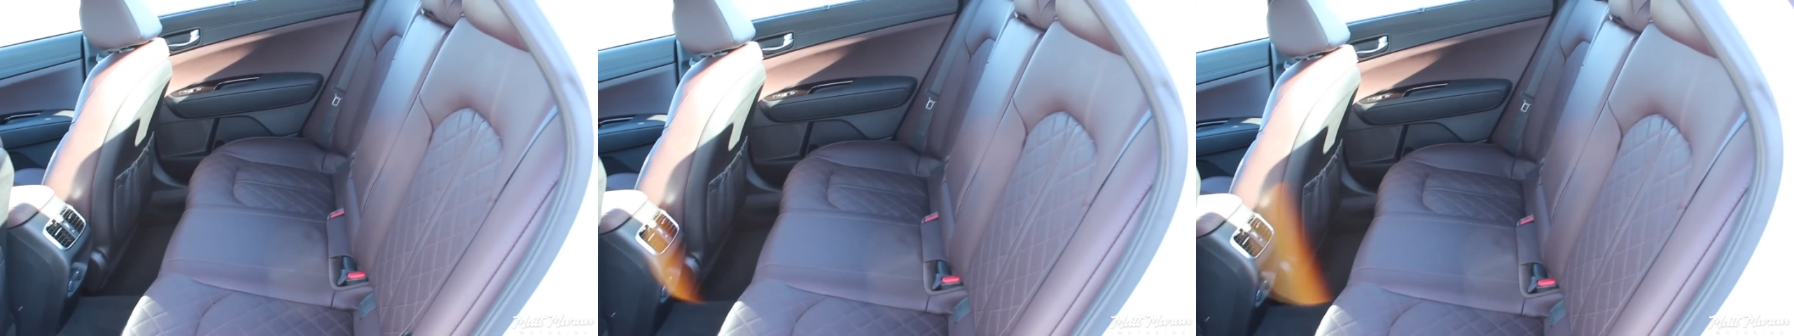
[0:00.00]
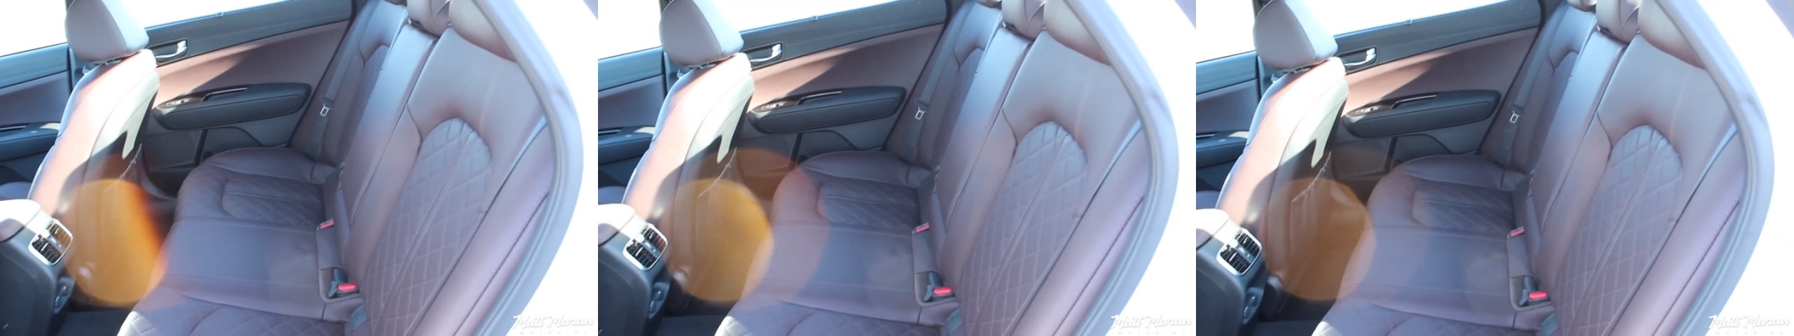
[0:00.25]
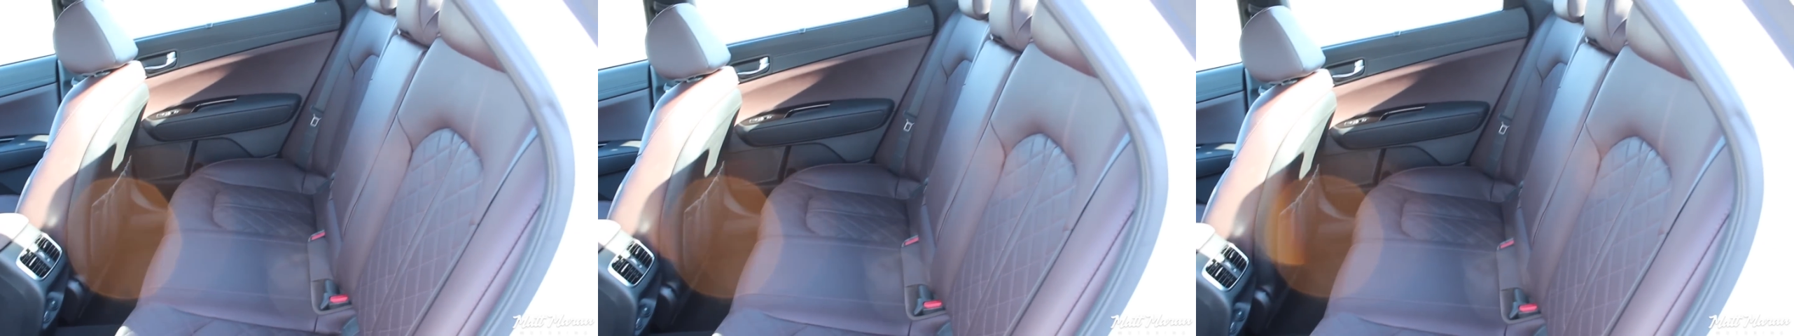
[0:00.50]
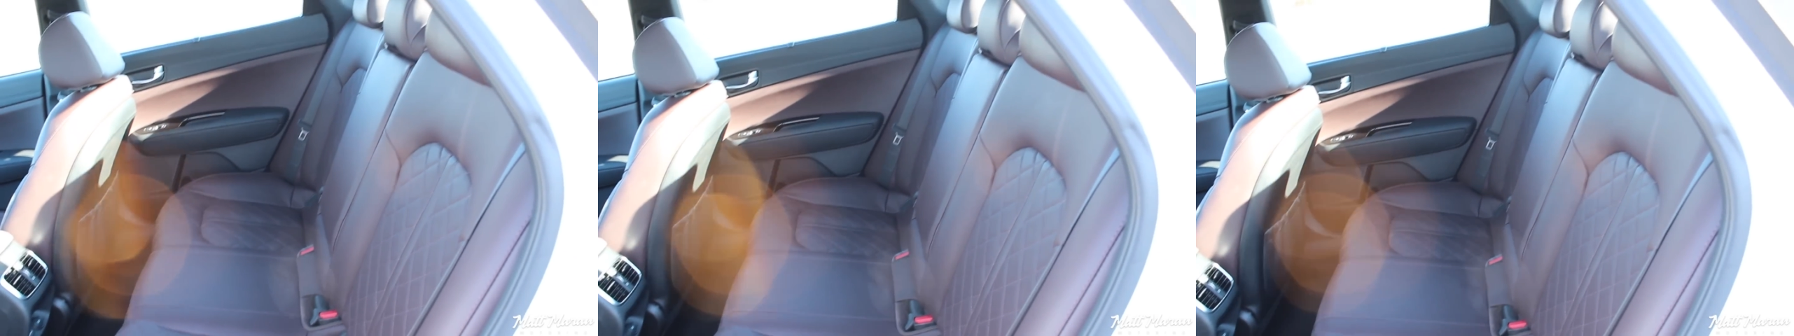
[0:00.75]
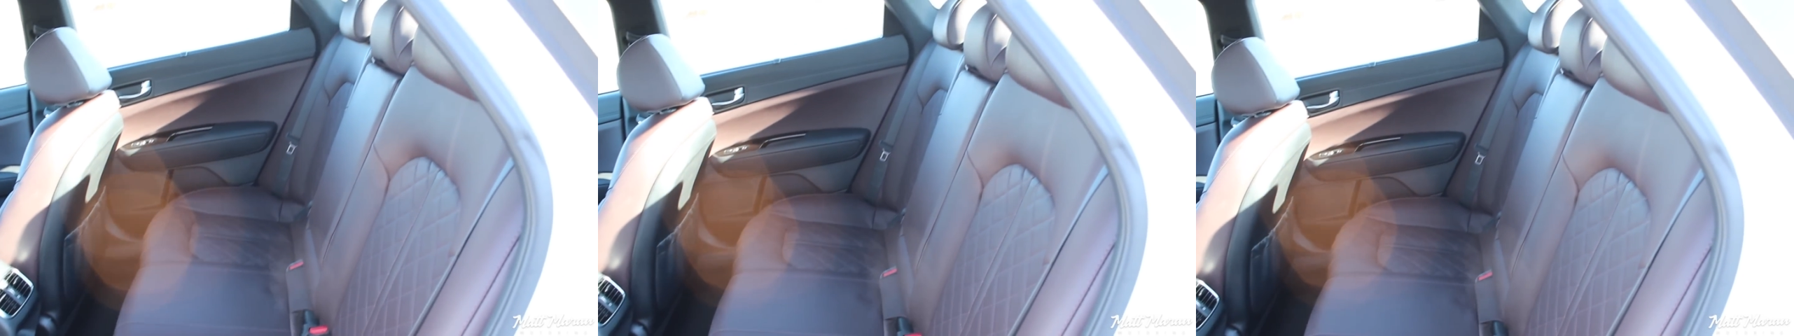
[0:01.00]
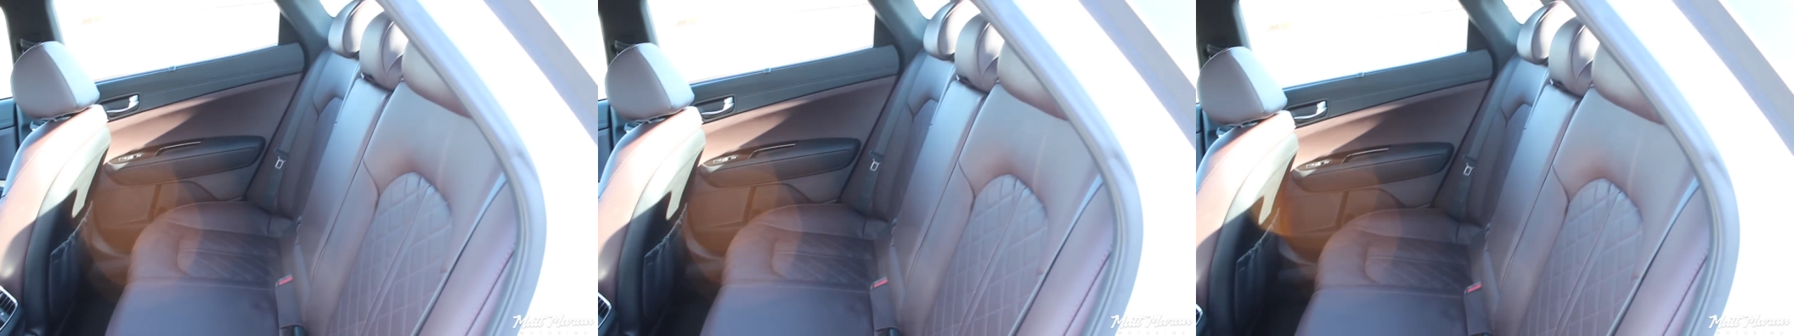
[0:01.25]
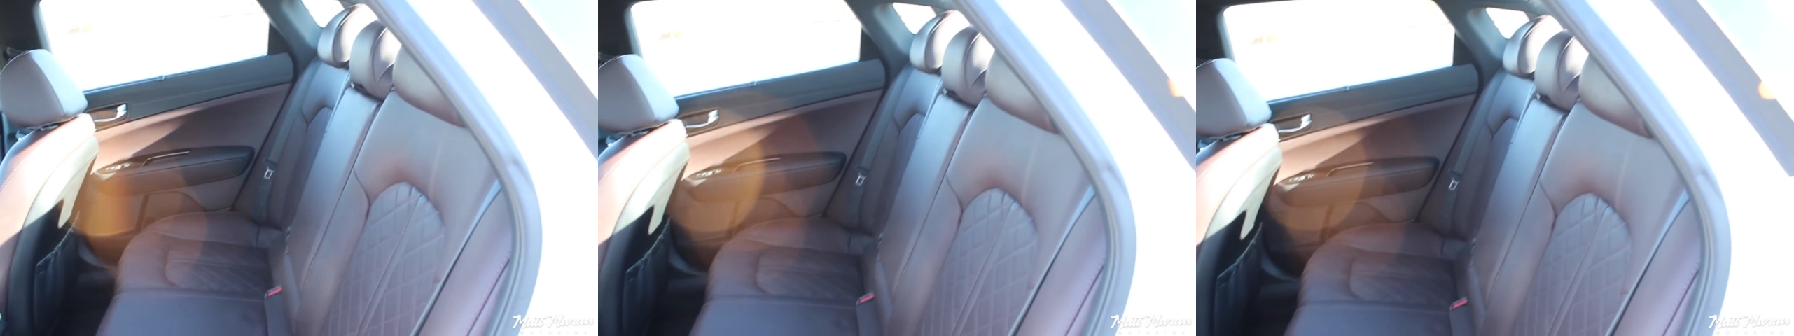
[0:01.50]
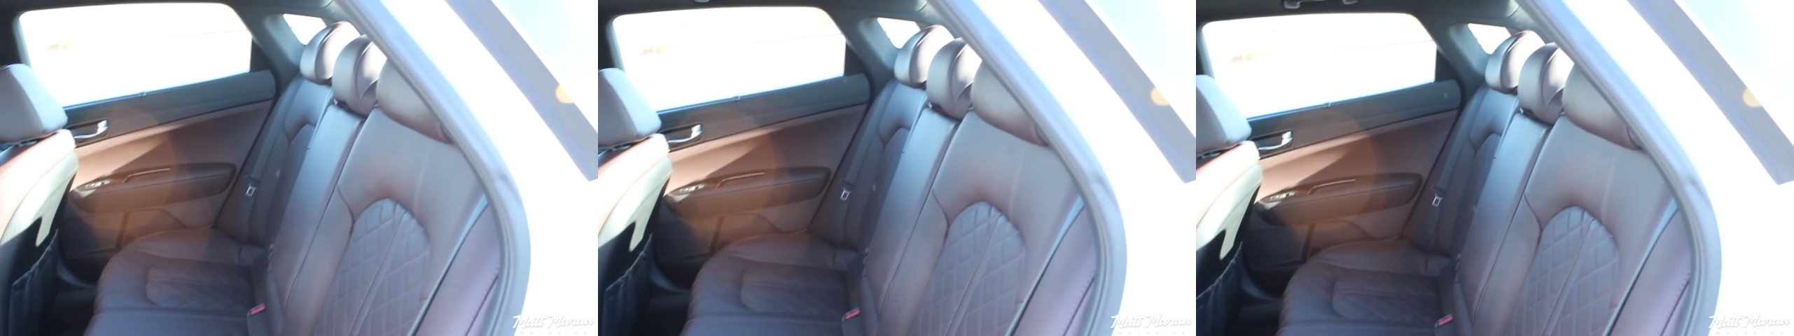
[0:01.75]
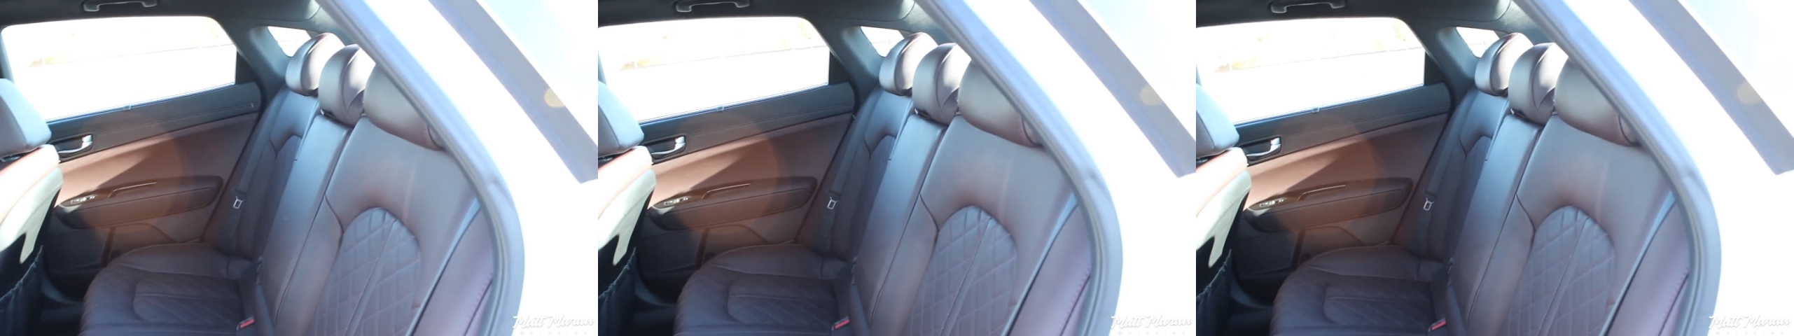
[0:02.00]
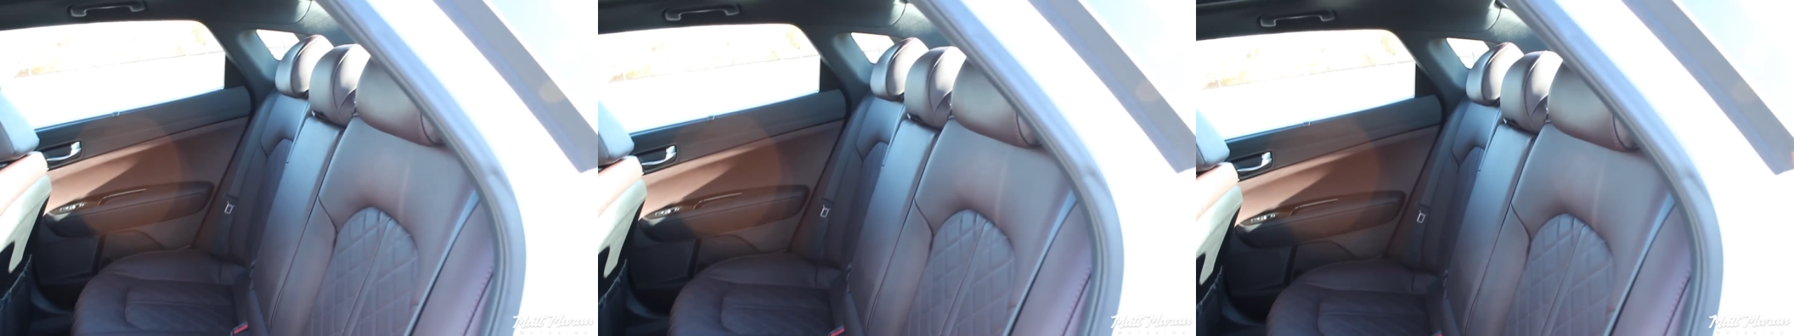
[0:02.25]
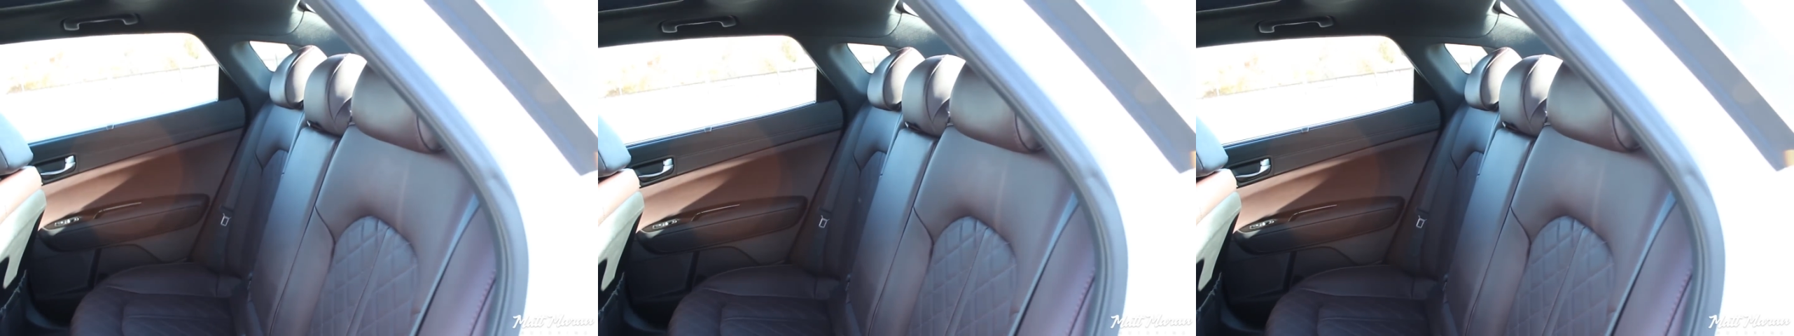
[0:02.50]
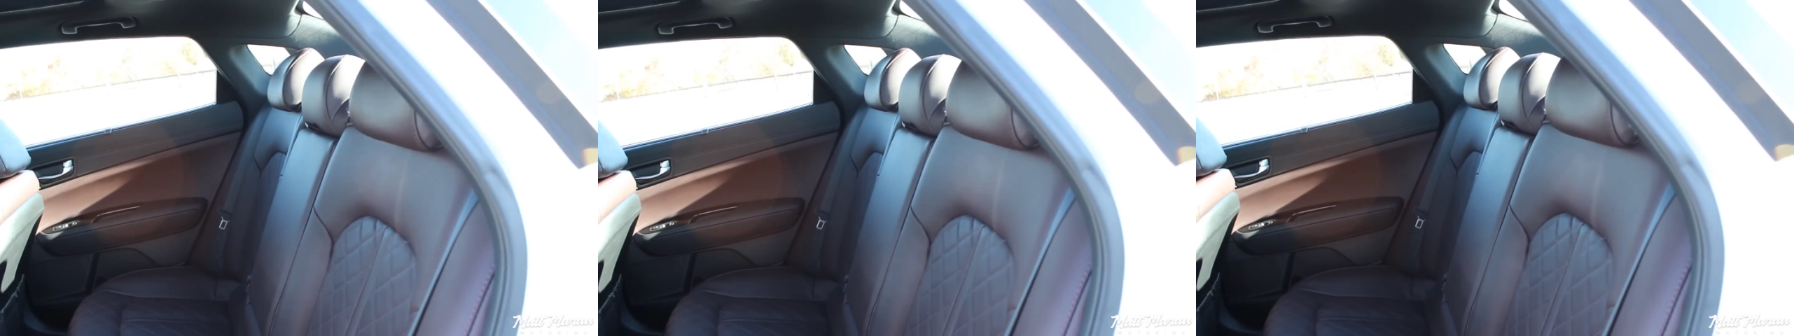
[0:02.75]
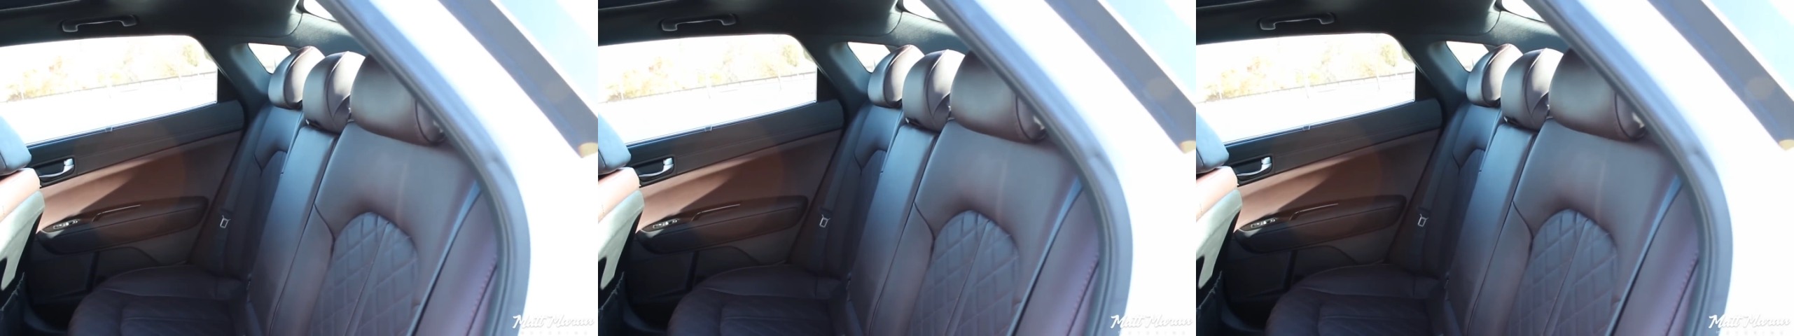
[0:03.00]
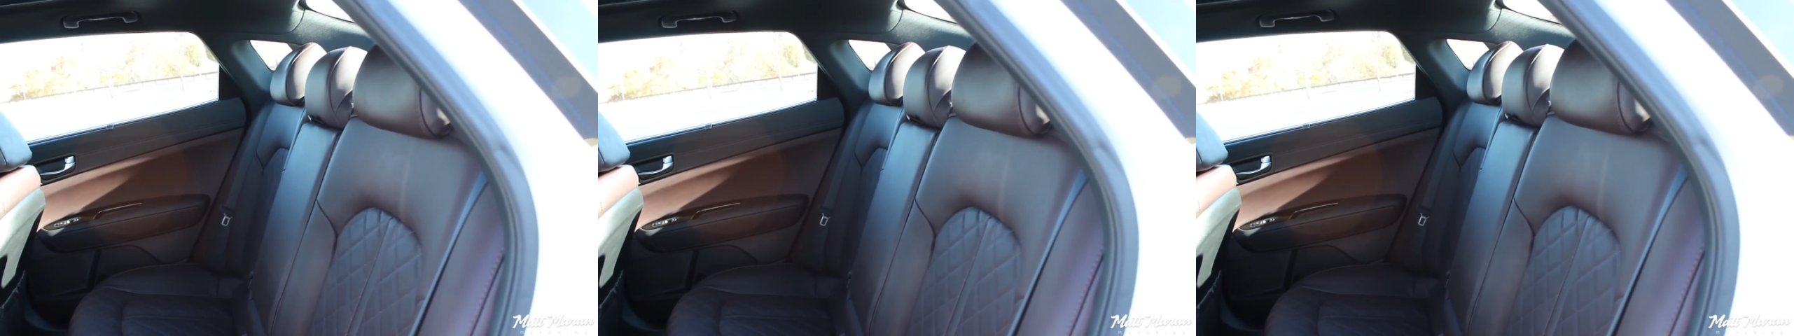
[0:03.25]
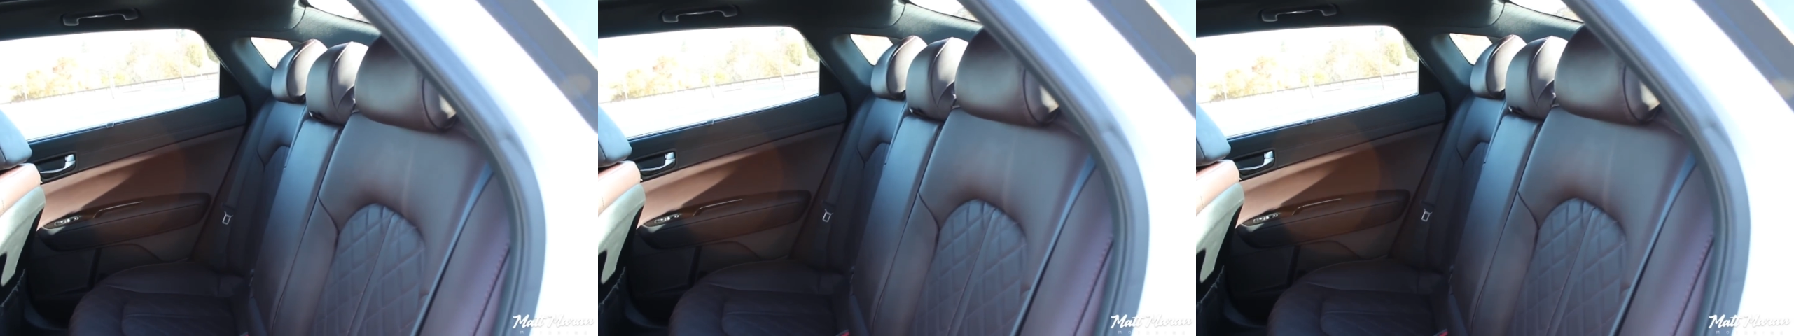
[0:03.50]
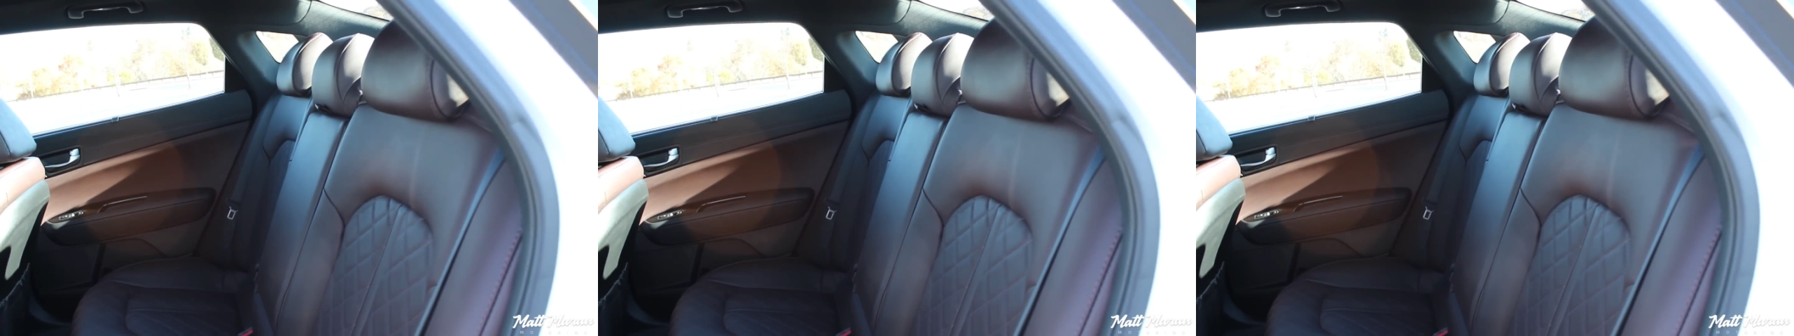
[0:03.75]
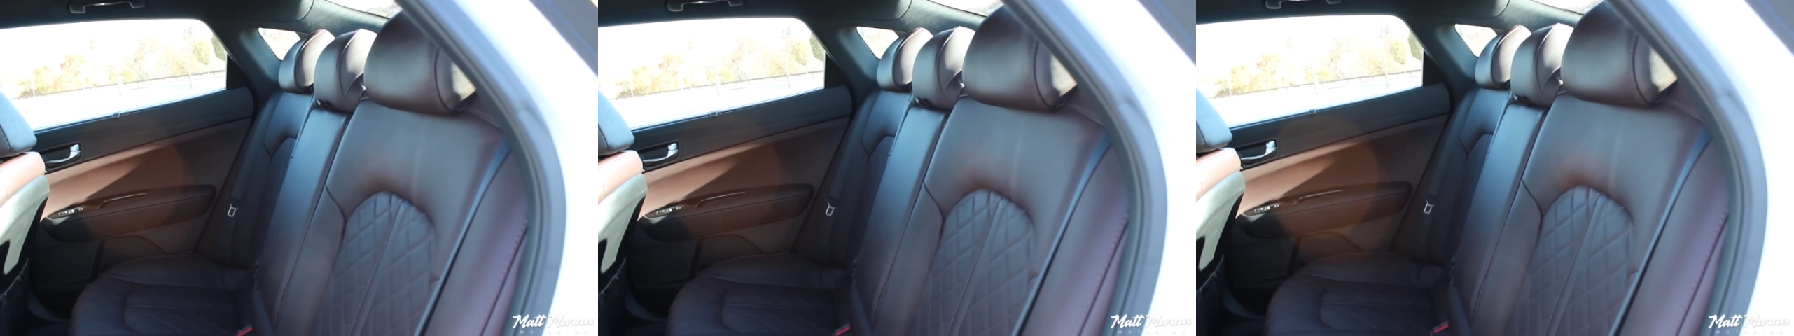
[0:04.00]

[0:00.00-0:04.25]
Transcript: [unreadable: no face in view]